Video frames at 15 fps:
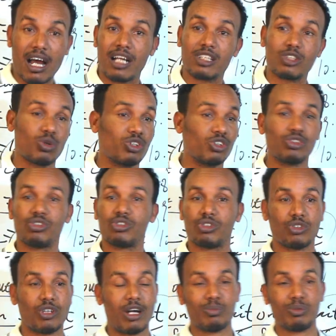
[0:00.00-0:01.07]
i just want you to
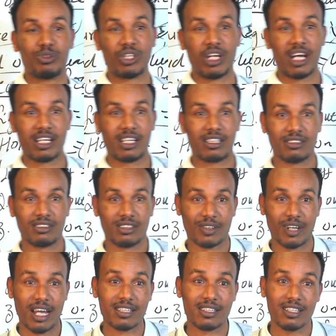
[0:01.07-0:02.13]
do up your jacket
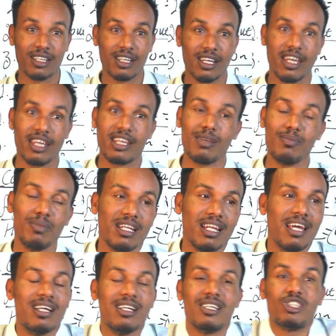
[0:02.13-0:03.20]
right it can be
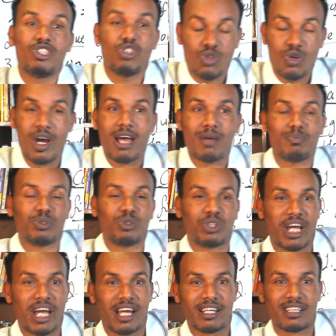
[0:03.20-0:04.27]
do up your
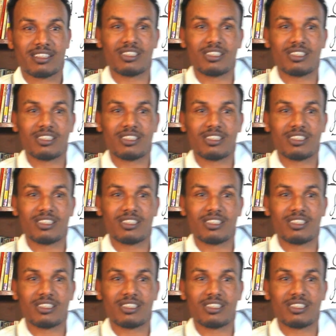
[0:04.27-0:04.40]
jacket